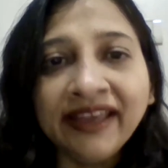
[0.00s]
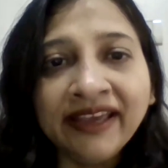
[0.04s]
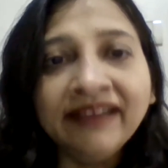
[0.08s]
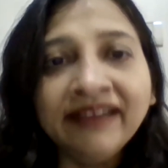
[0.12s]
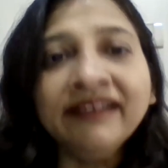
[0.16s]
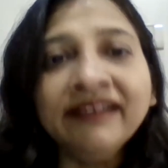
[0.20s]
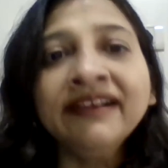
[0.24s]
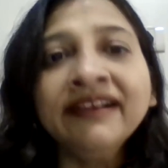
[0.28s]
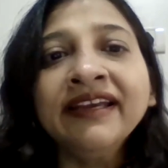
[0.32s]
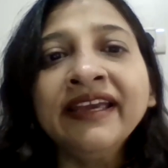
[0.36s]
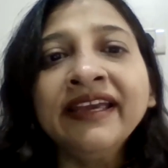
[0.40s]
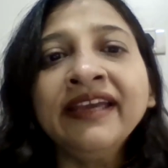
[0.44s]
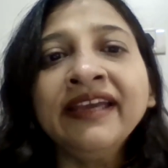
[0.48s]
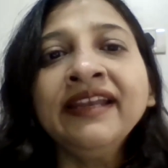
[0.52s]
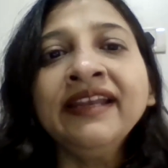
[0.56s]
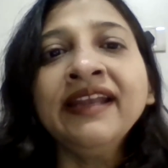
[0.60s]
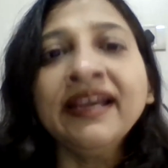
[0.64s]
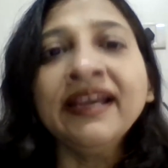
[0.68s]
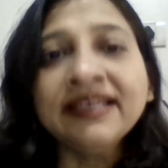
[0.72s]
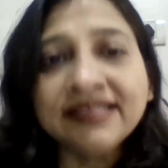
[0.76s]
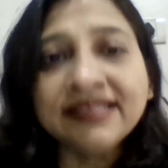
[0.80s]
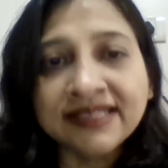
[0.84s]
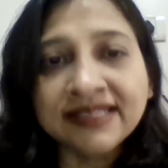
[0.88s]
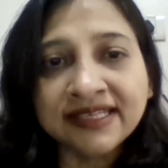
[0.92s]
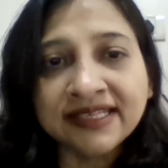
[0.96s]
And there
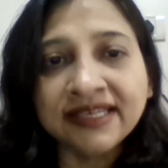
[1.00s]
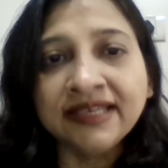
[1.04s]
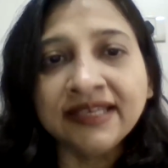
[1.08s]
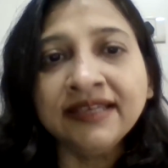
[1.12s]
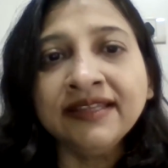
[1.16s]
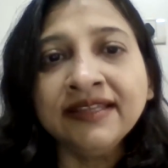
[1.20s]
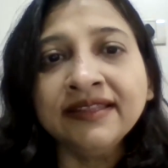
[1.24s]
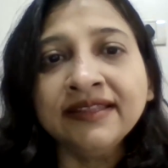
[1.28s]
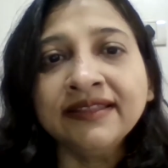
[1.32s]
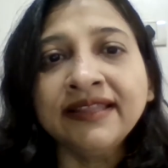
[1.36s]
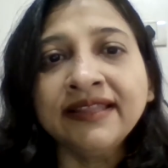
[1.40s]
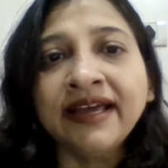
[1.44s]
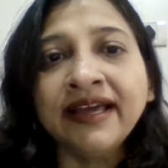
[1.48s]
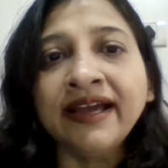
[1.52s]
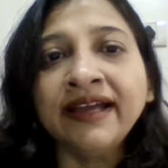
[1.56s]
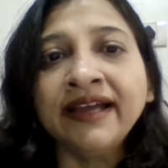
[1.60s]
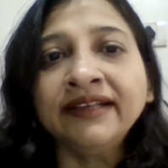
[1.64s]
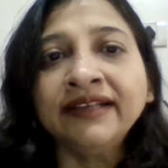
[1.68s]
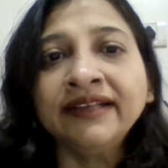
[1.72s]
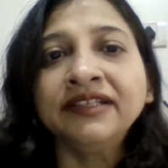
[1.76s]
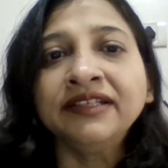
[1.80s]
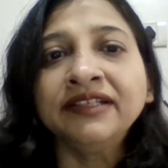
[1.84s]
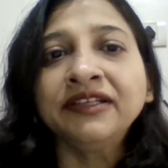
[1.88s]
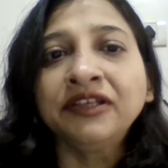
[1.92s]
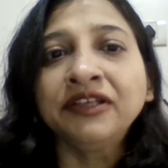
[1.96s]
again, I see
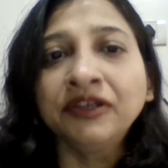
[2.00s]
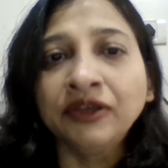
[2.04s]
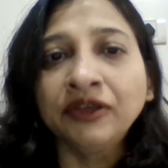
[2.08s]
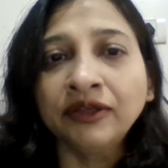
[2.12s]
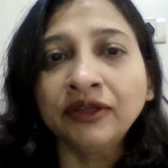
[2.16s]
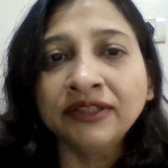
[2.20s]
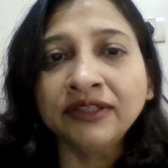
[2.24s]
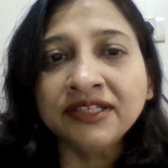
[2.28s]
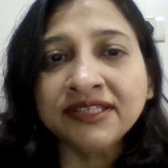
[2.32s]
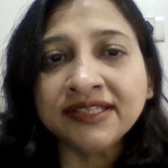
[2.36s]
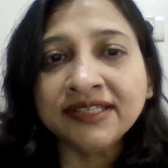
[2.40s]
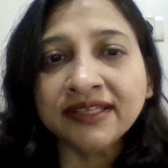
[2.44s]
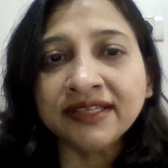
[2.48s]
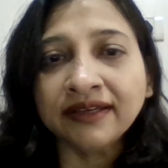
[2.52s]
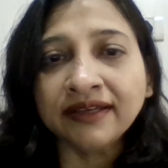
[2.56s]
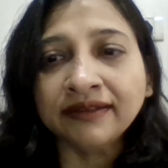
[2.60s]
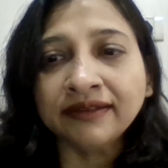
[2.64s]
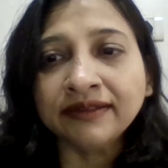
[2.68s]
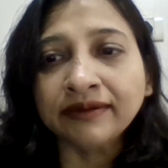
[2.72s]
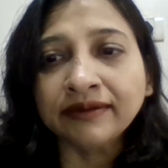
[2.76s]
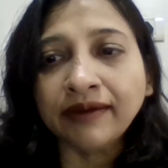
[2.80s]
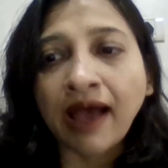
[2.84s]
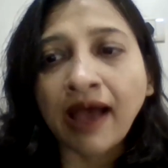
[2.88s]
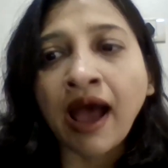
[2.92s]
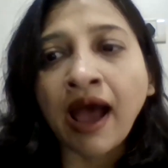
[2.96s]
that this
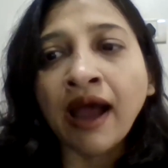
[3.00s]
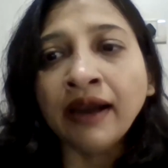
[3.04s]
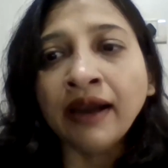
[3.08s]
is